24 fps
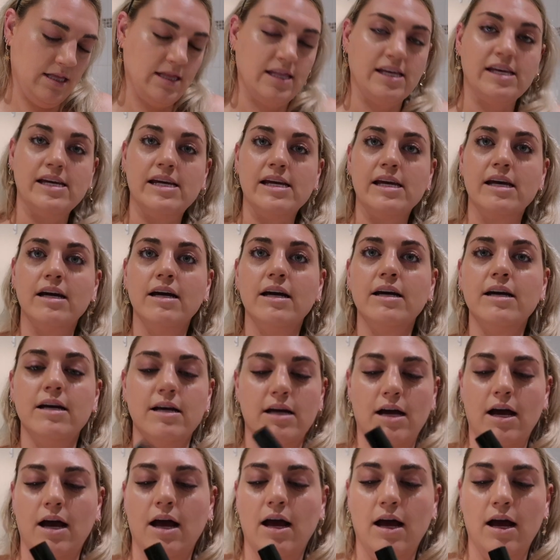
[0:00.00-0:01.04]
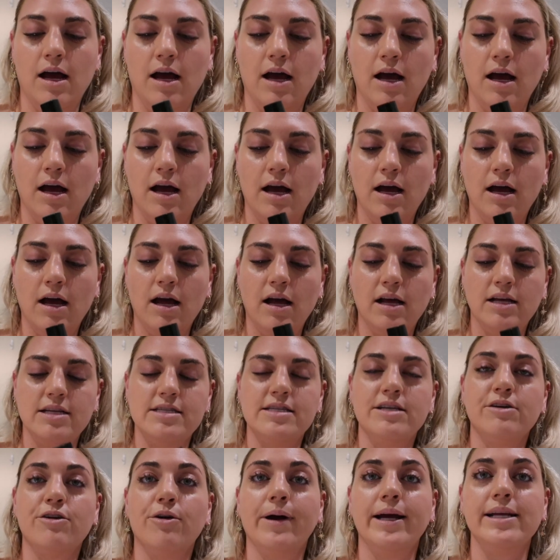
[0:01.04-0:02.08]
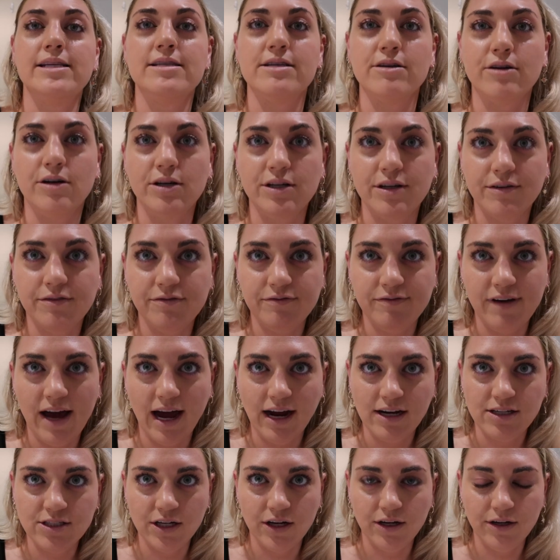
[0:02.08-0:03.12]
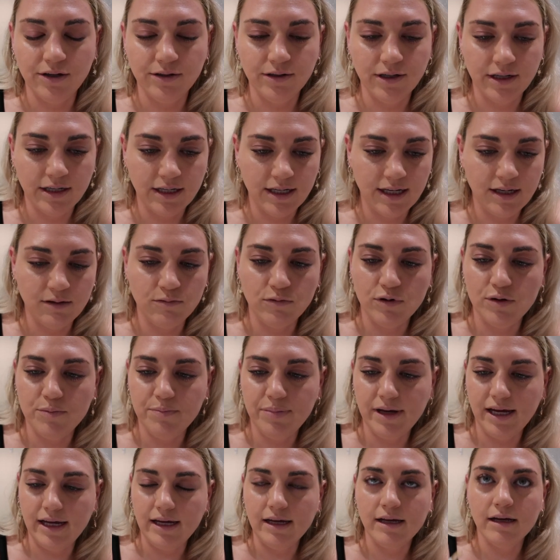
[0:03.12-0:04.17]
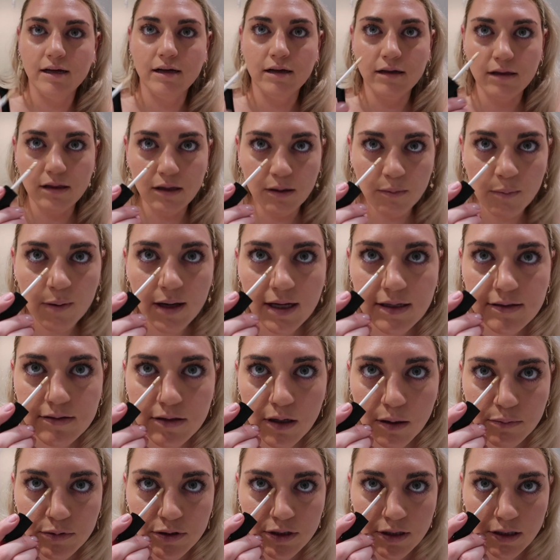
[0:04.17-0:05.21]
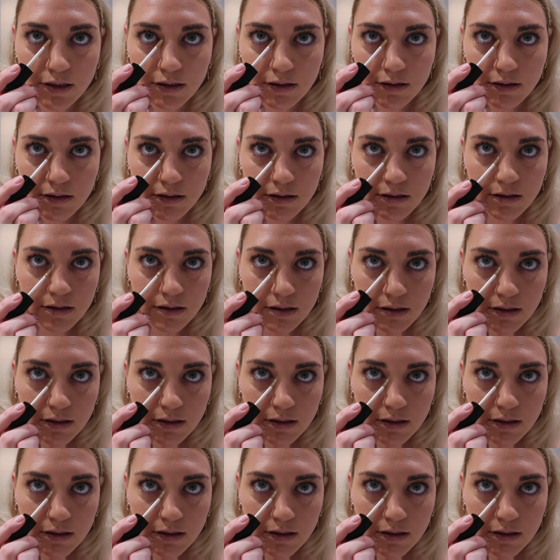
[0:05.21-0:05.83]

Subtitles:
the 080 De Facto would be the best option